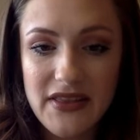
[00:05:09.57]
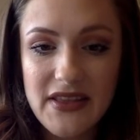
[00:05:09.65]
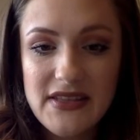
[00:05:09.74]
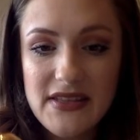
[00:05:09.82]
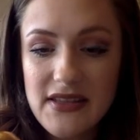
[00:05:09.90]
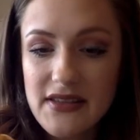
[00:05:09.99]

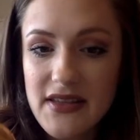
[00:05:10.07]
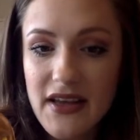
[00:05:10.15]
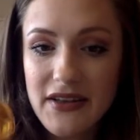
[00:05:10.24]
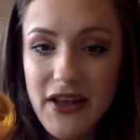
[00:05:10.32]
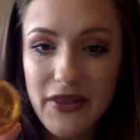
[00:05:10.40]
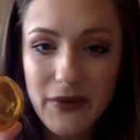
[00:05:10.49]
This is
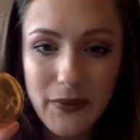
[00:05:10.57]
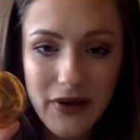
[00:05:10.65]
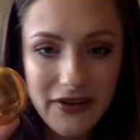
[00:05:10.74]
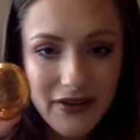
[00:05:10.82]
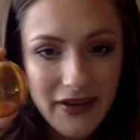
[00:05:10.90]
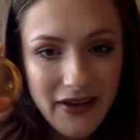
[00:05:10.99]
another
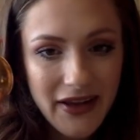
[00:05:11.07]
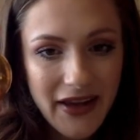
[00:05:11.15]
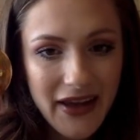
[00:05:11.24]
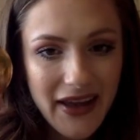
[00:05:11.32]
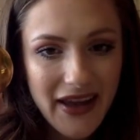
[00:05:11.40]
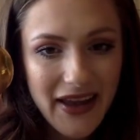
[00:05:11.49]
one.
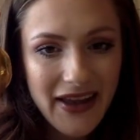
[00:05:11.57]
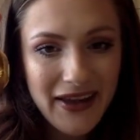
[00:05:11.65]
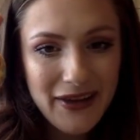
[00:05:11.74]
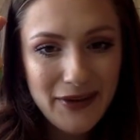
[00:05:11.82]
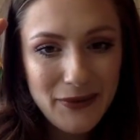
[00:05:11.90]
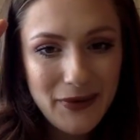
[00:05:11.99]

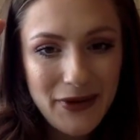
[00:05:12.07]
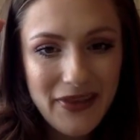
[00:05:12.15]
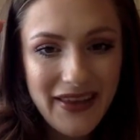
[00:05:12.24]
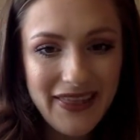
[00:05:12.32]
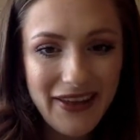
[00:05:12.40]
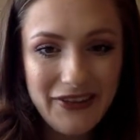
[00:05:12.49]
And what do you
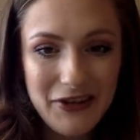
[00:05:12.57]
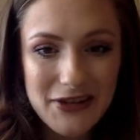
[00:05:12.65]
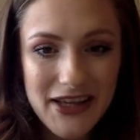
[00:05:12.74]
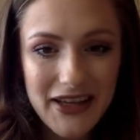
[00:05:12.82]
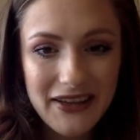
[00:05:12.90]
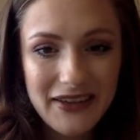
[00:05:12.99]
think that looks
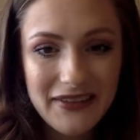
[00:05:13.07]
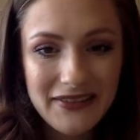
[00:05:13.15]
like?